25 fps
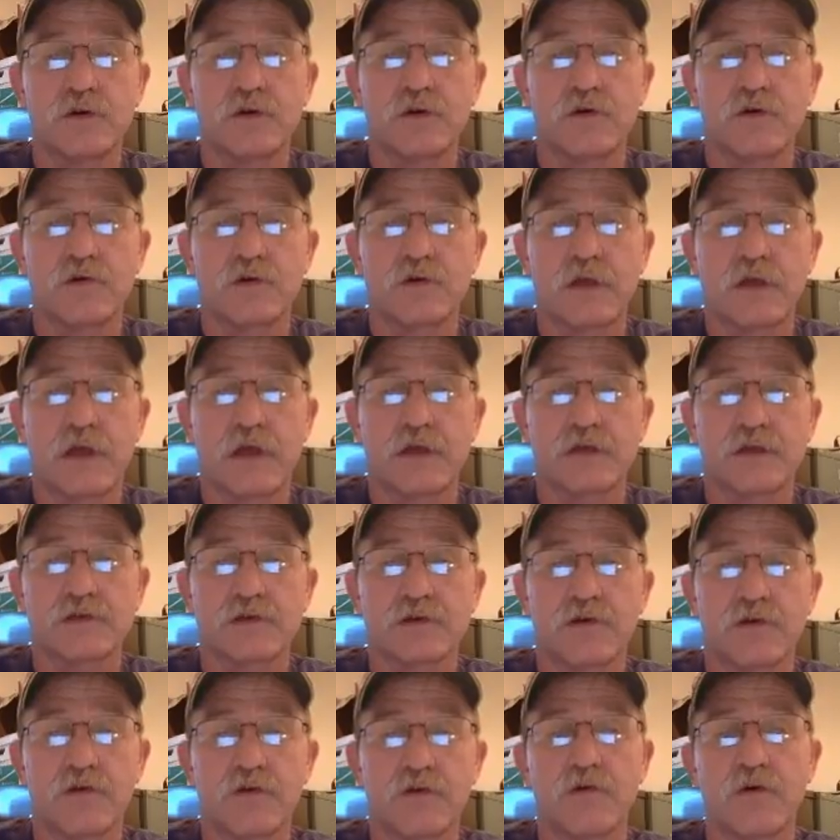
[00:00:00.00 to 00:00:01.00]
Okay,
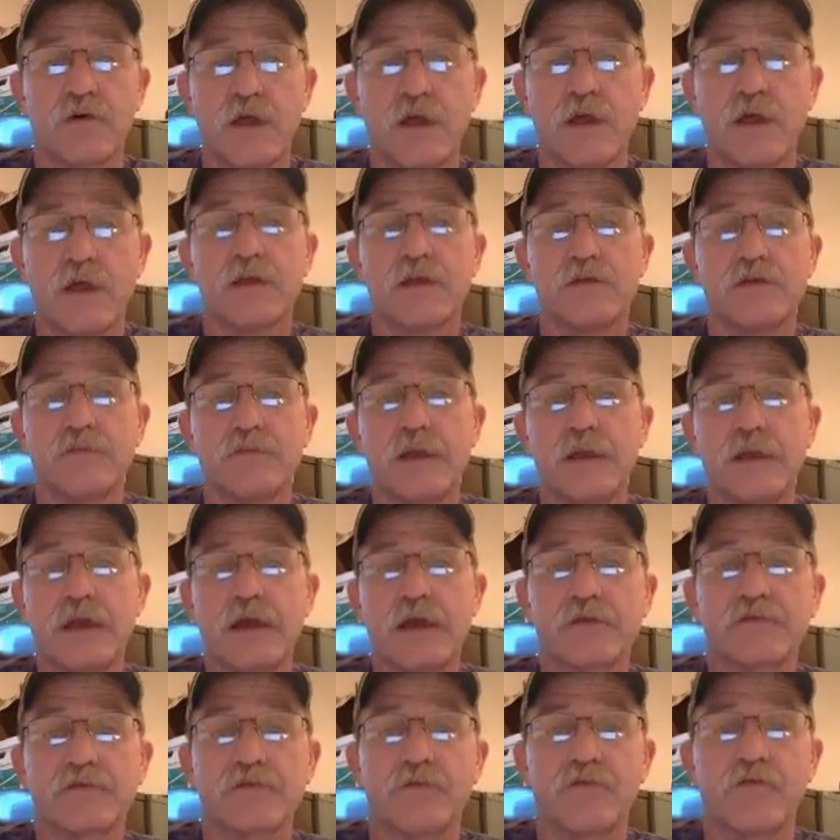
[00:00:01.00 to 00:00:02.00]
so you may
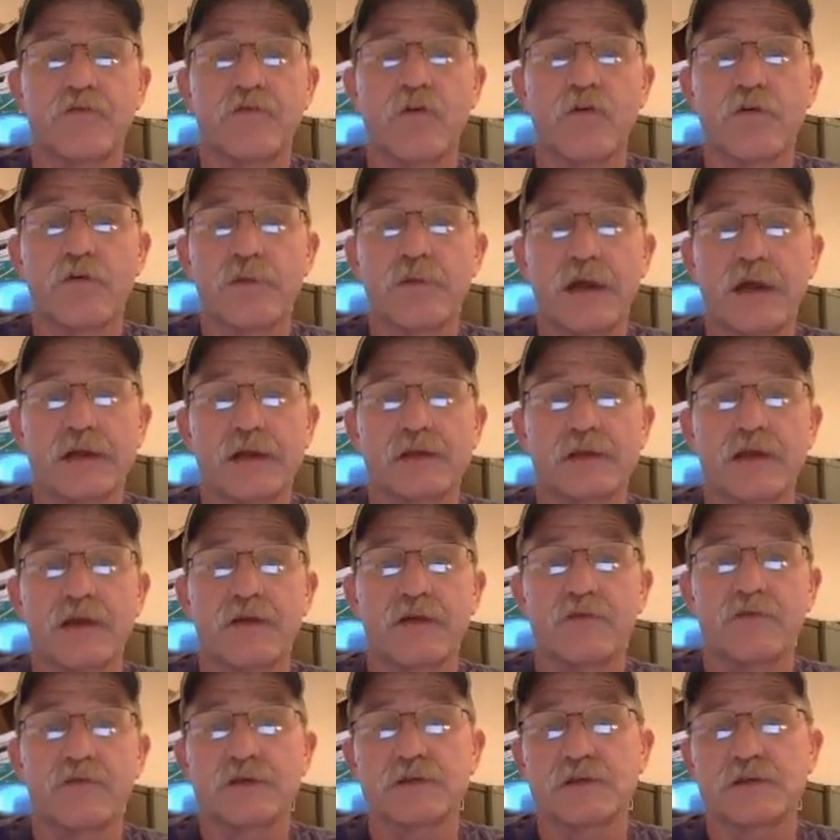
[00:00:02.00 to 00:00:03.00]
have to format
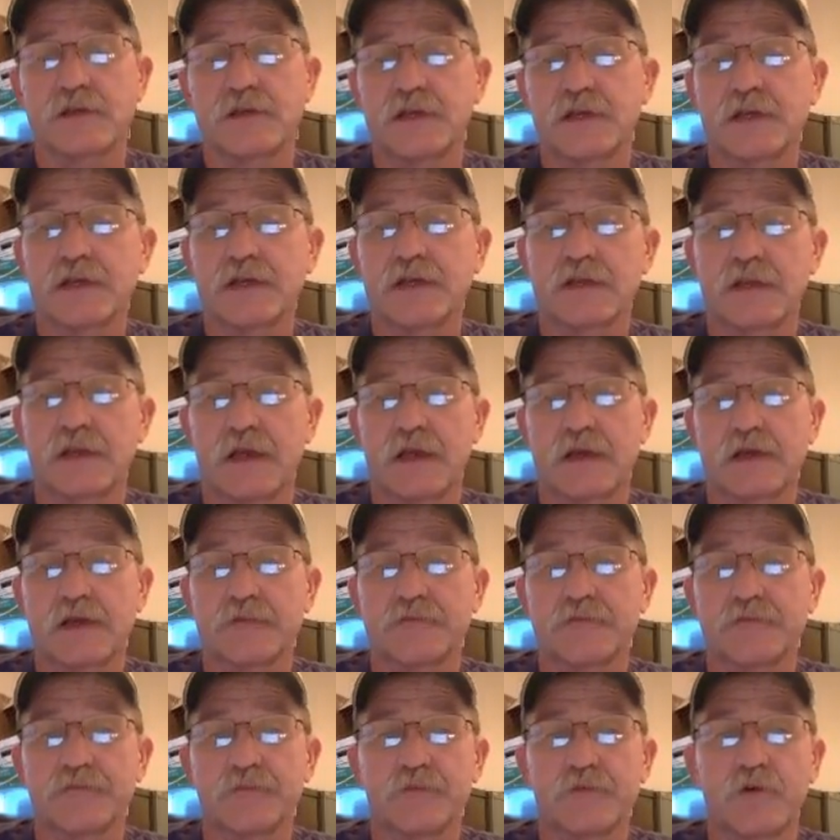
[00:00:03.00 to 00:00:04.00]
that once you get that,
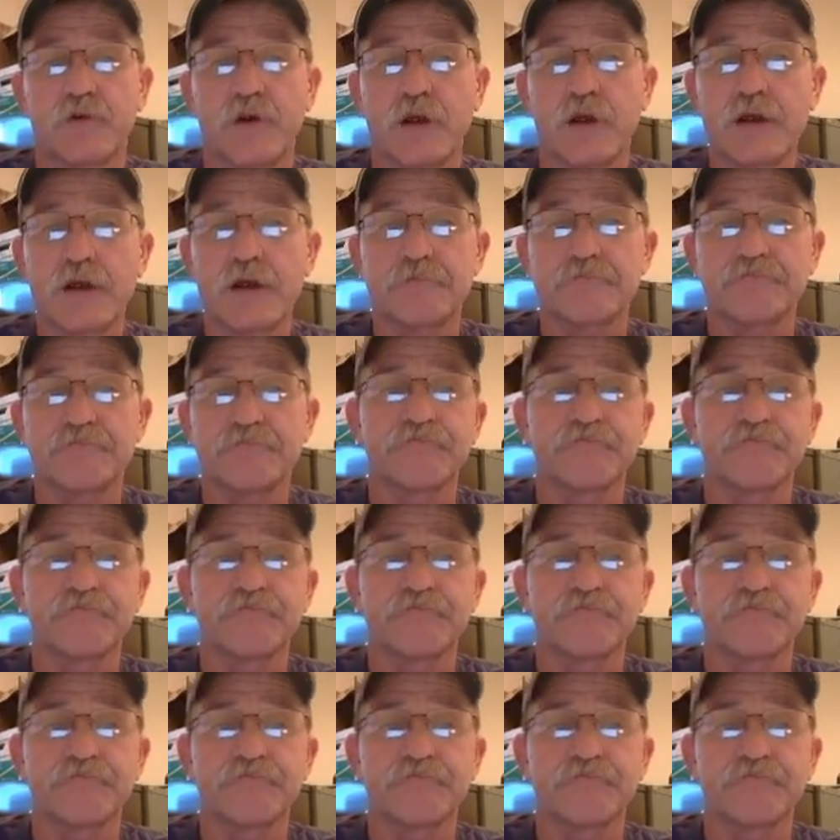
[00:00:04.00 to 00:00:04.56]
right?